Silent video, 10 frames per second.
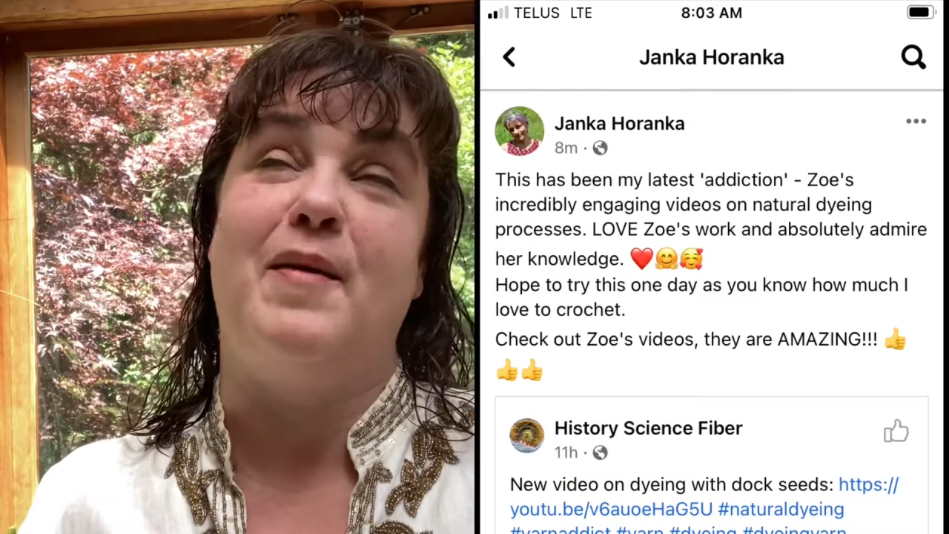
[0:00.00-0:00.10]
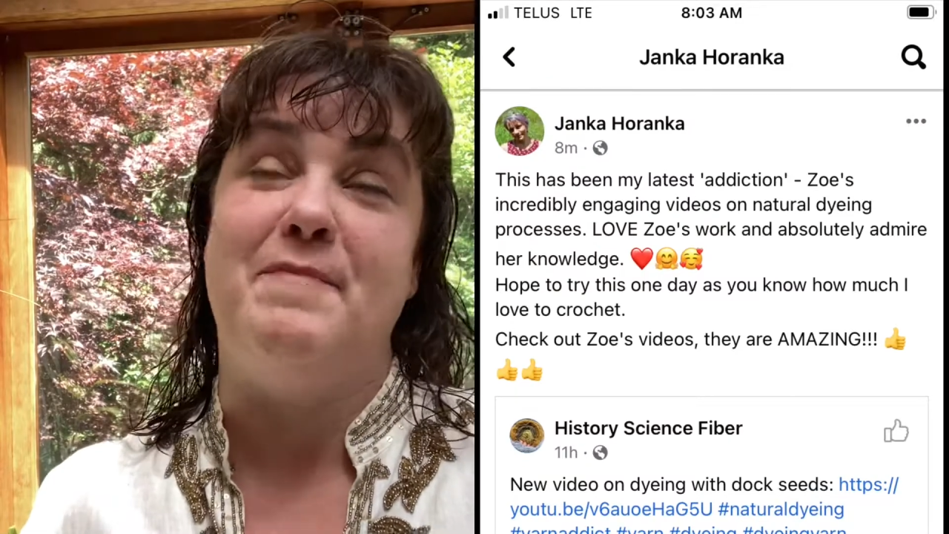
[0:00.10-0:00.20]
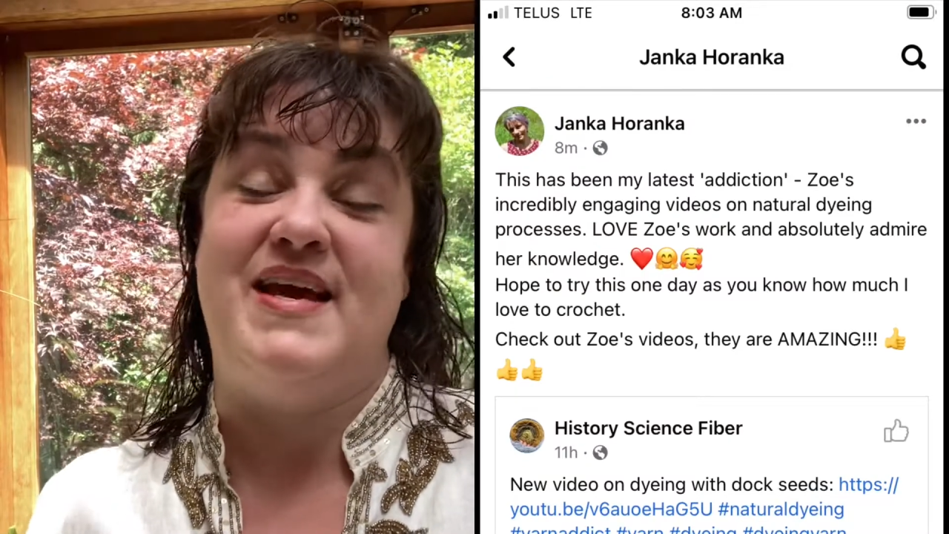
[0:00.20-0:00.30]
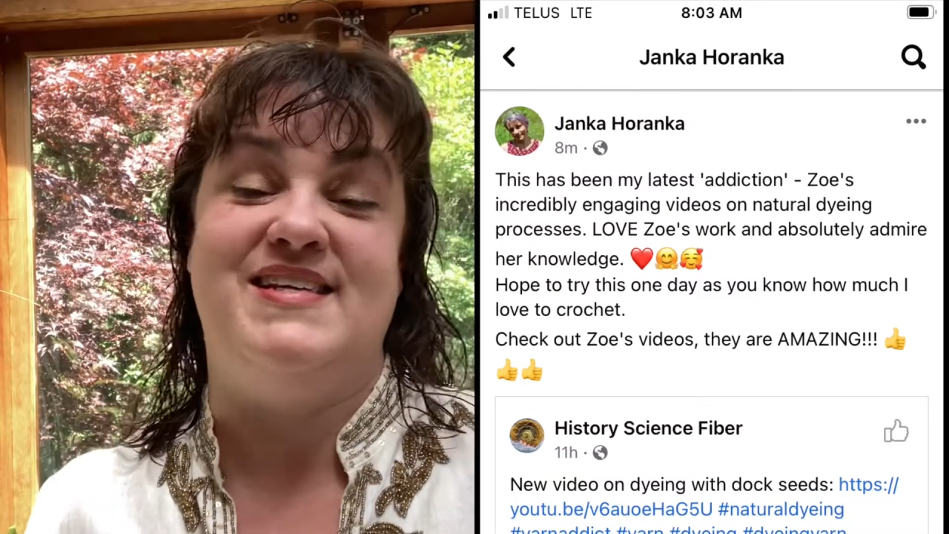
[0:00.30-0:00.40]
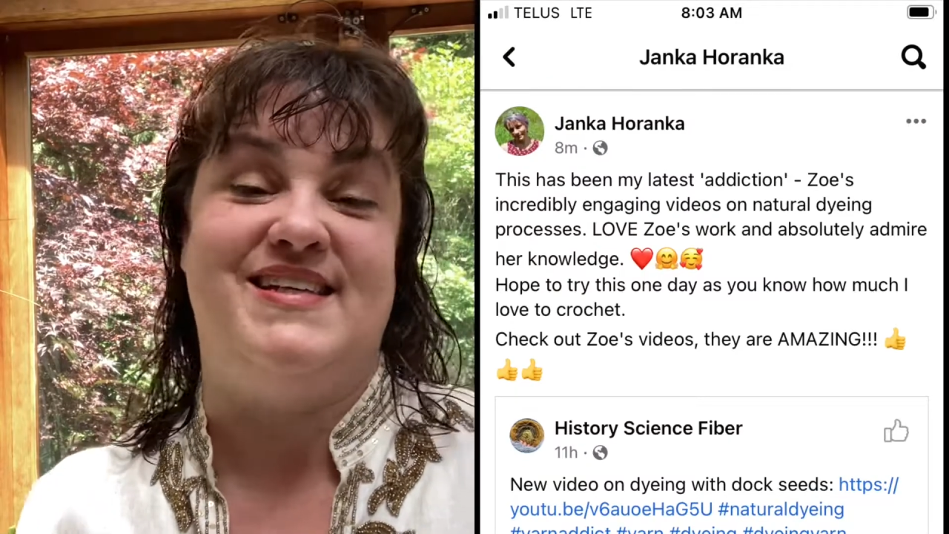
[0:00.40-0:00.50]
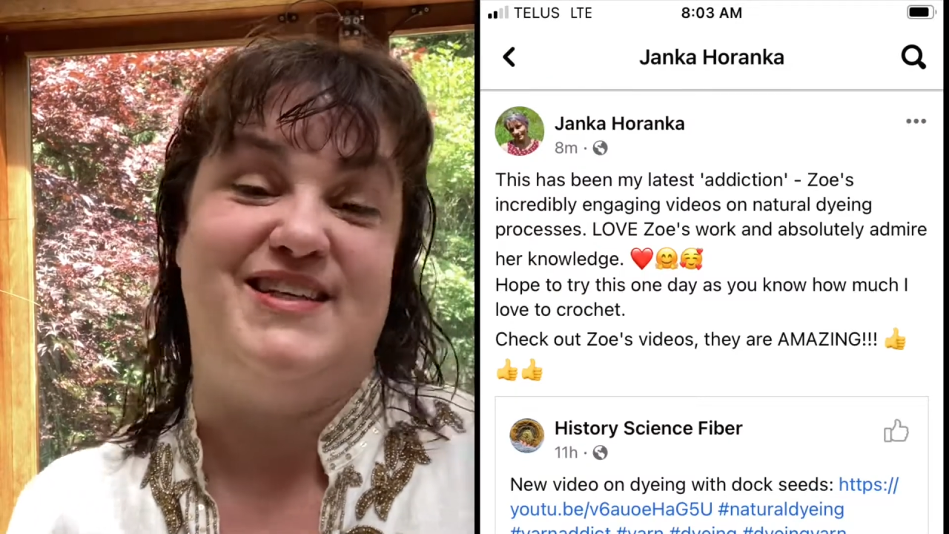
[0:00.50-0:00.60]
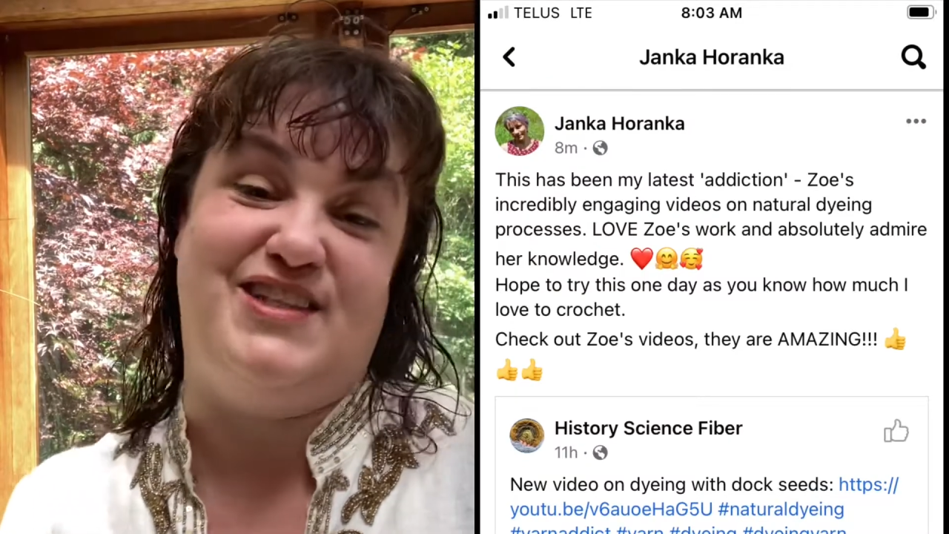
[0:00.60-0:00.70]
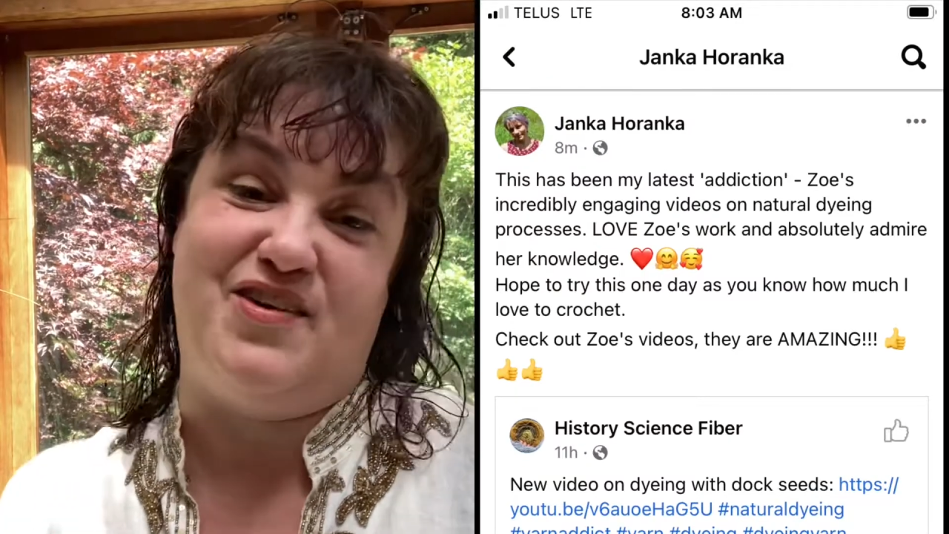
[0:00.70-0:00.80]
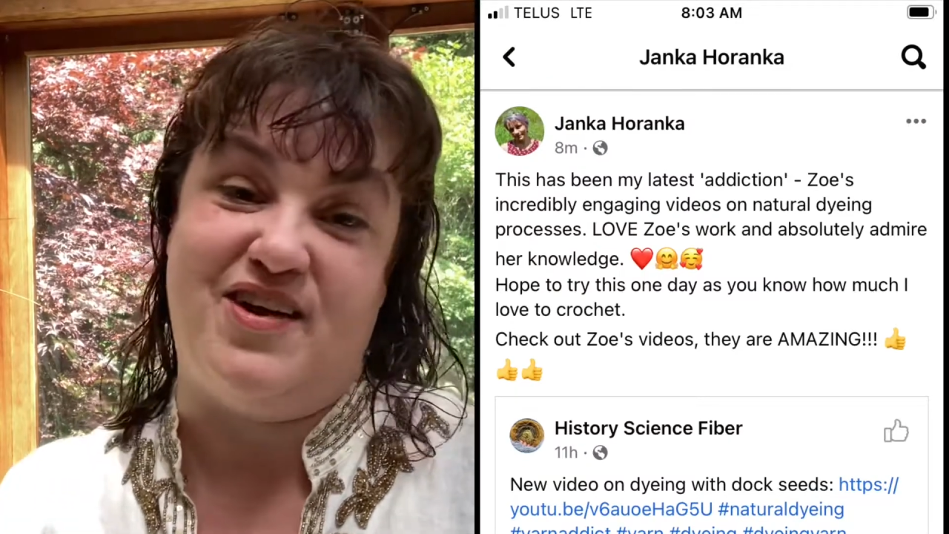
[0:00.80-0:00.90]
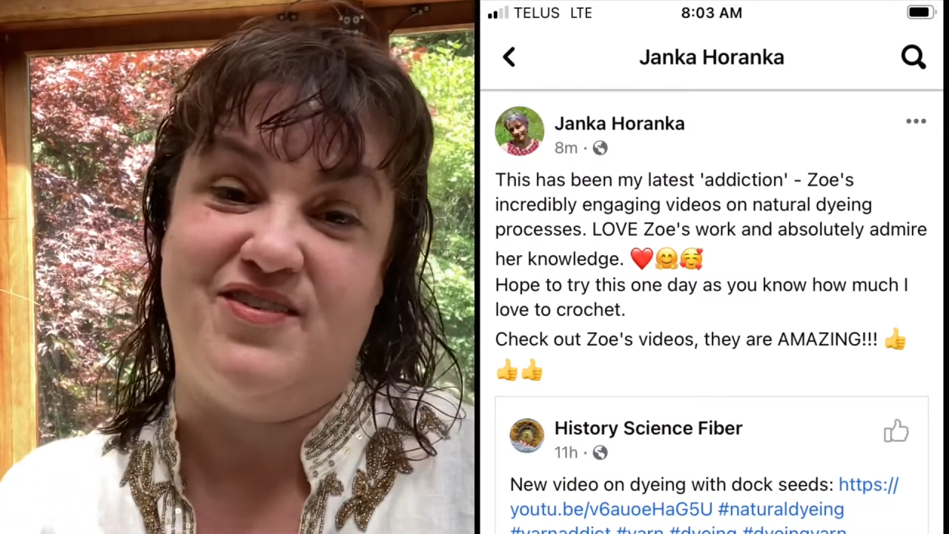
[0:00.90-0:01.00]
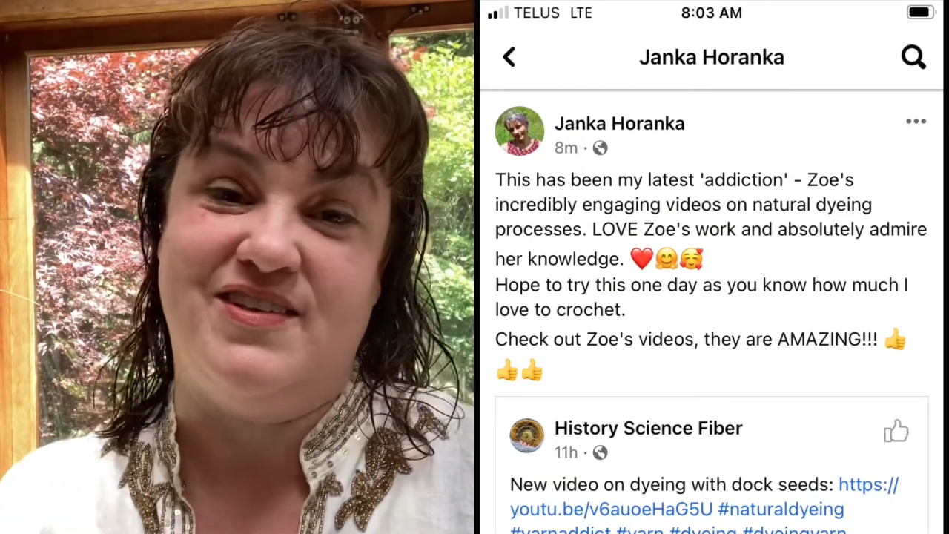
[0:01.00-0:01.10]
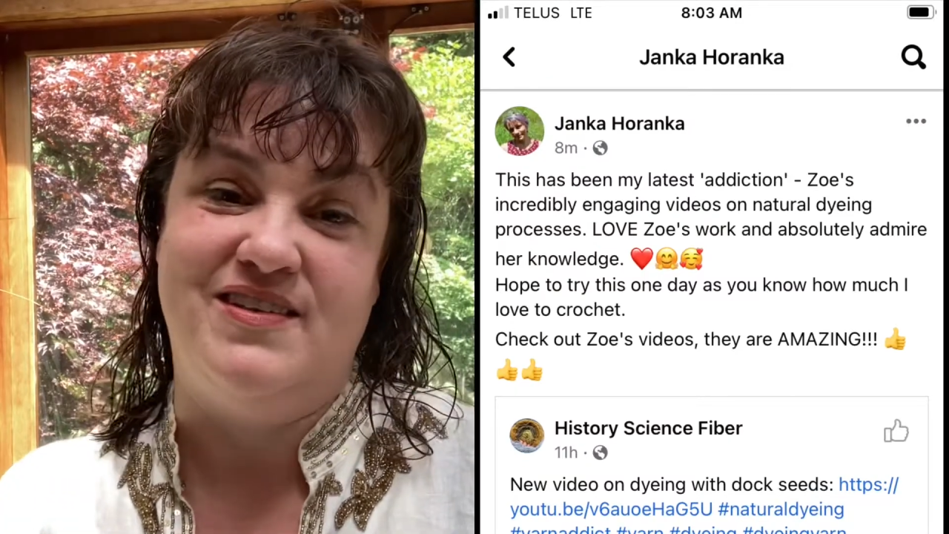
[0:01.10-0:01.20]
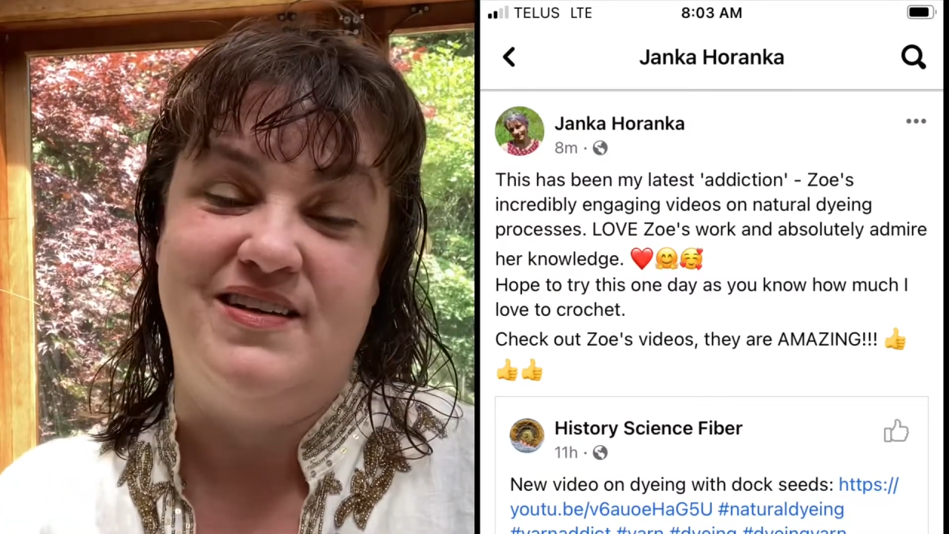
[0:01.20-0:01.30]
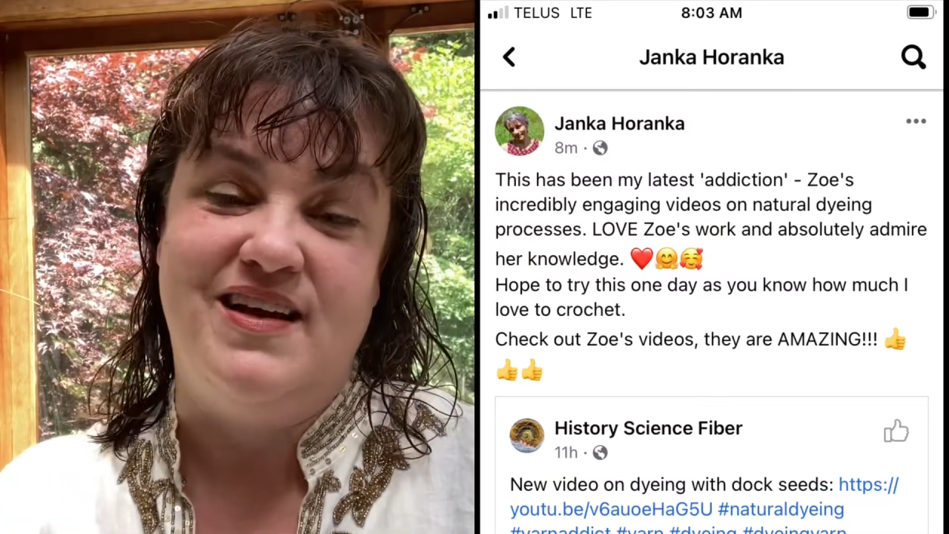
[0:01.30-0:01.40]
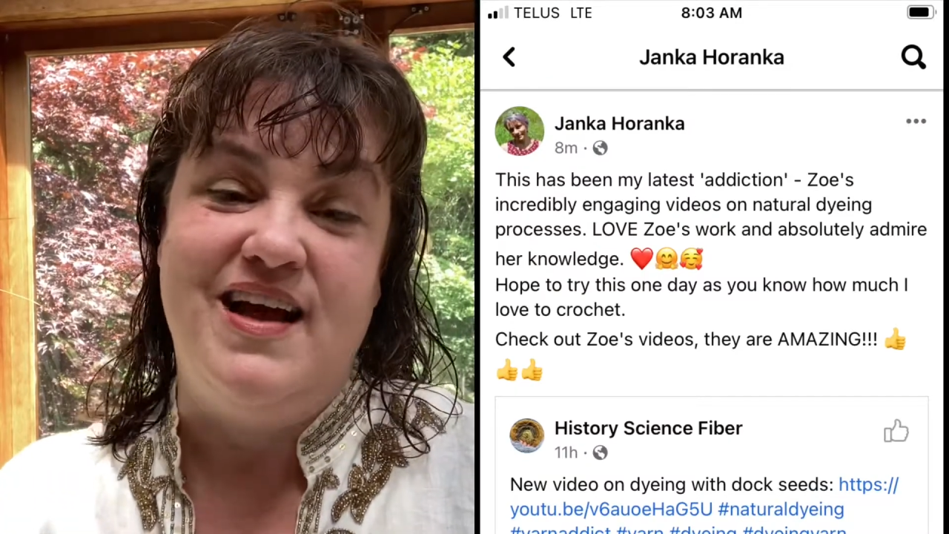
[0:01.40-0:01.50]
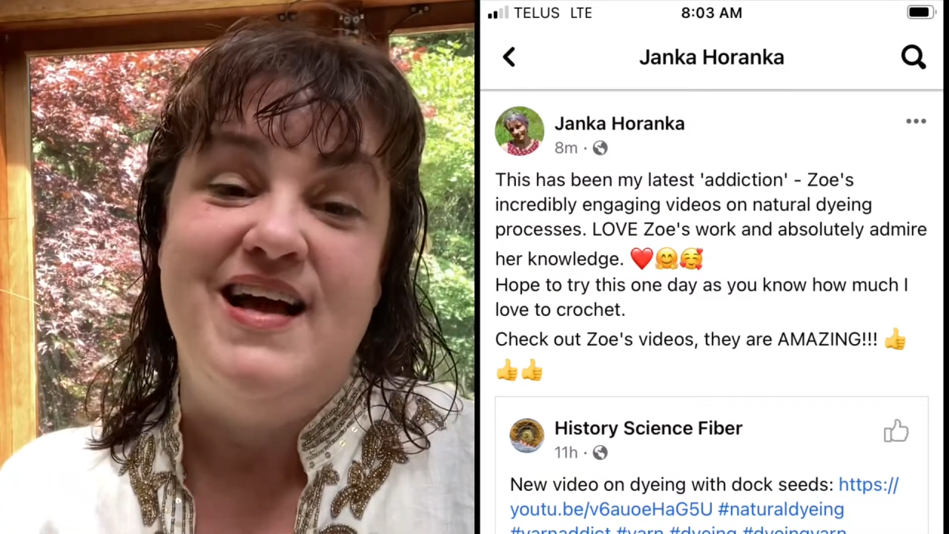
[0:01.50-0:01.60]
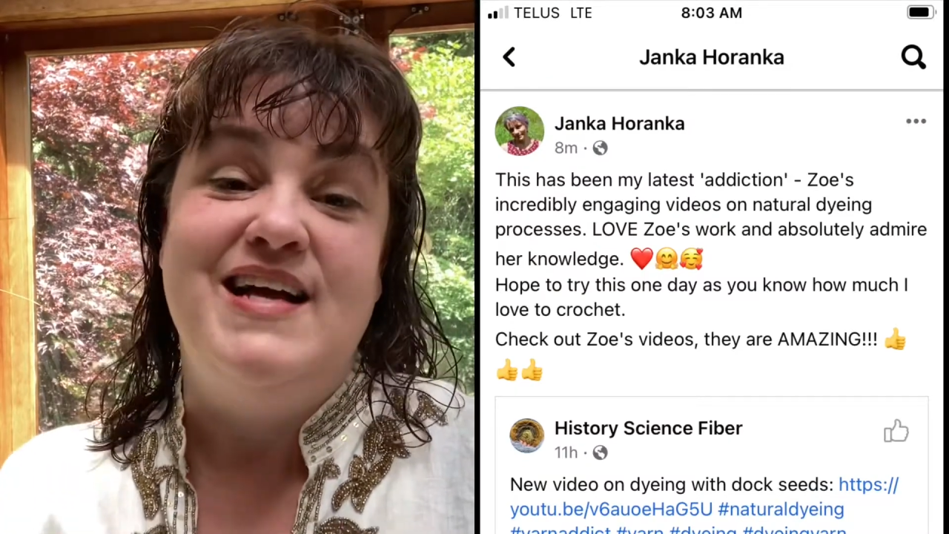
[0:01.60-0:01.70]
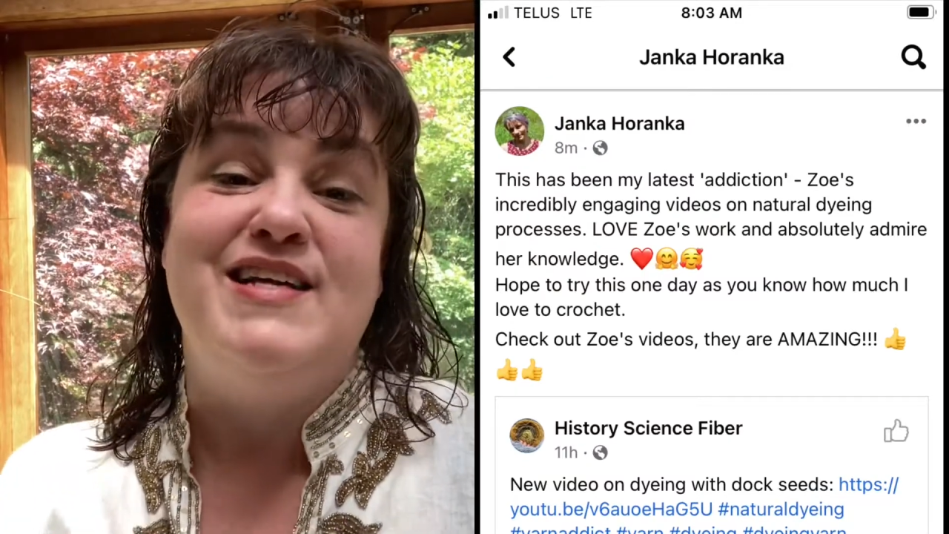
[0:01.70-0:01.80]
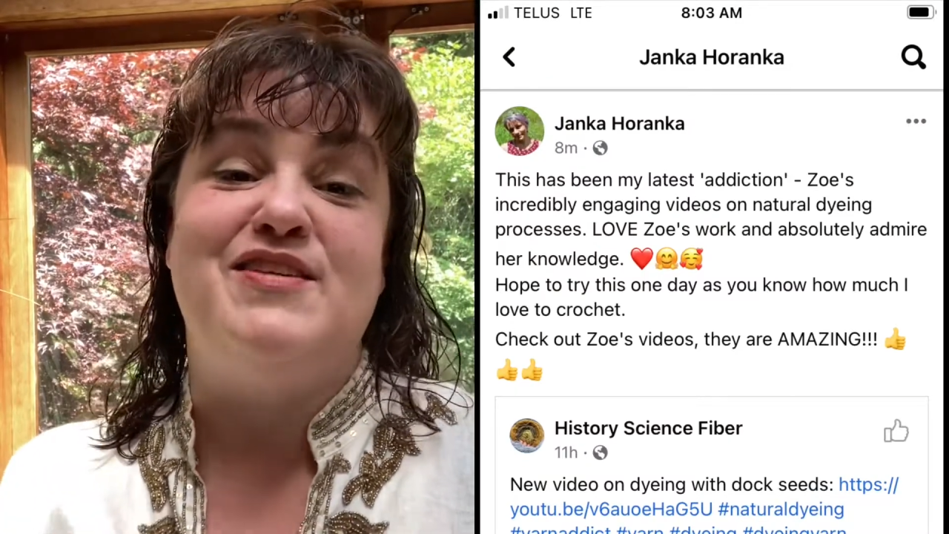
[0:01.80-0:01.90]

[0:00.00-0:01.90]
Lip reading: amazing shout out. So